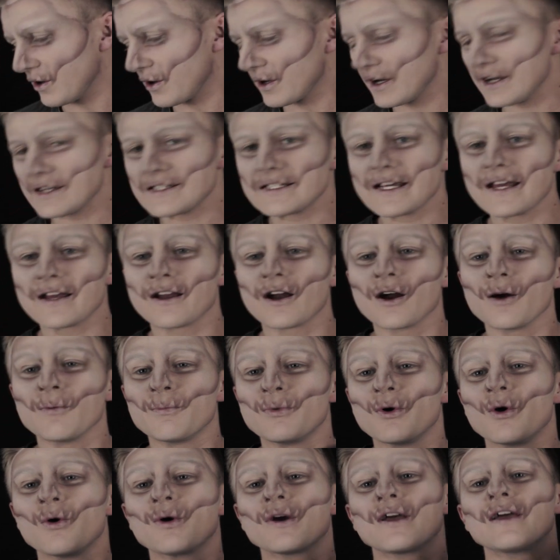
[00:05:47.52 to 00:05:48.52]
gonna take our
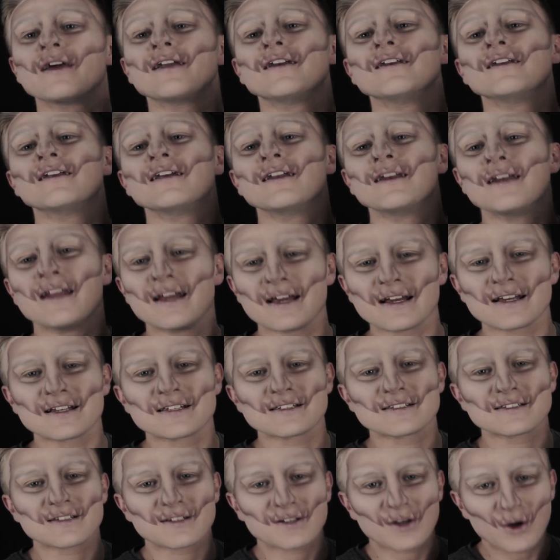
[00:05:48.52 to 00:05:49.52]
broken
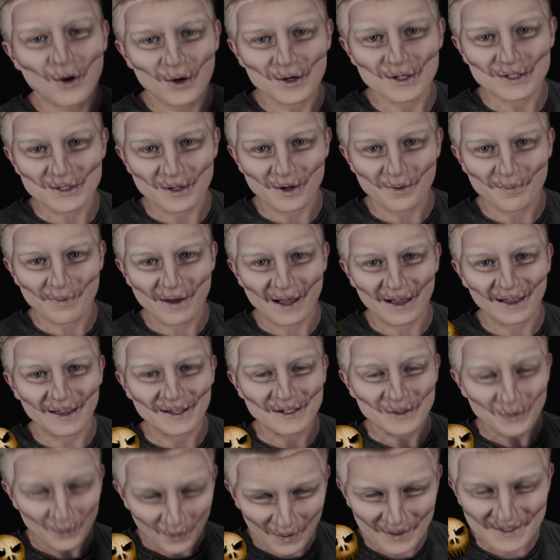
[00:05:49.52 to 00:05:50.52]
NYX contour
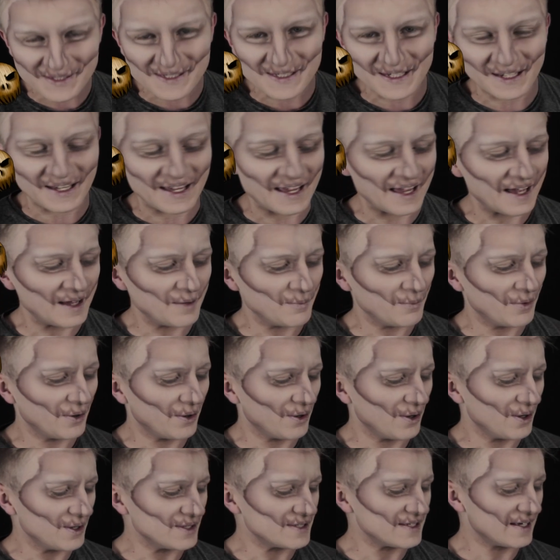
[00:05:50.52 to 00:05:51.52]
palette once again,
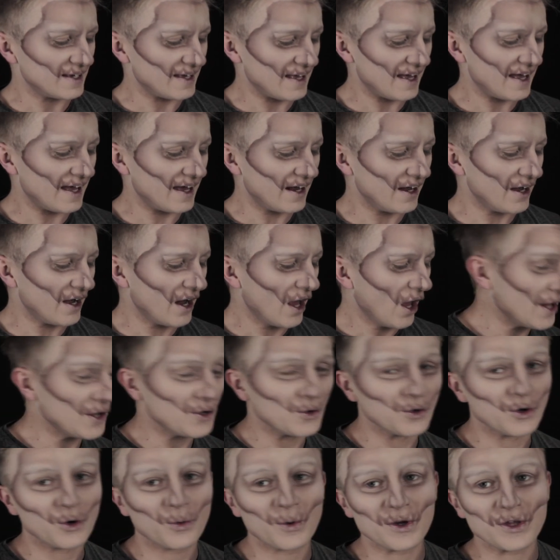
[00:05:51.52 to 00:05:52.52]
because again, I don't
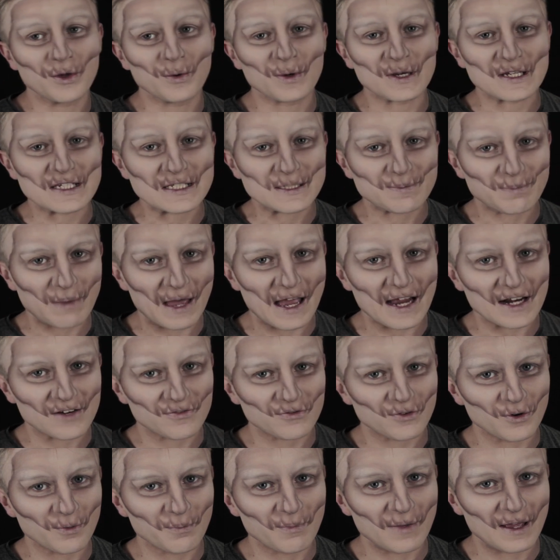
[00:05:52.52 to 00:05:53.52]
know what you expect
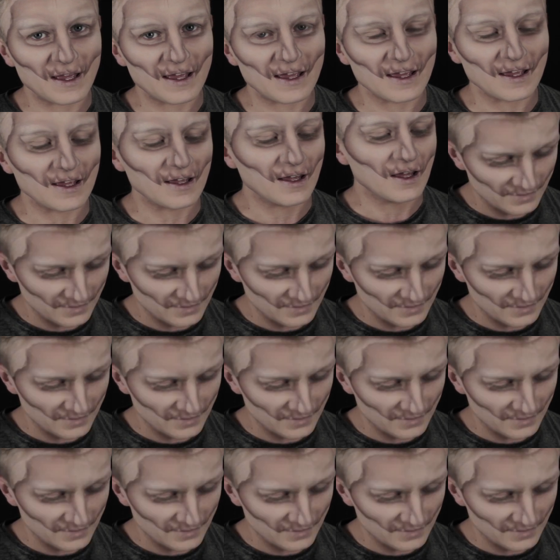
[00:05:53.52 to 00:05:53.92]
from me.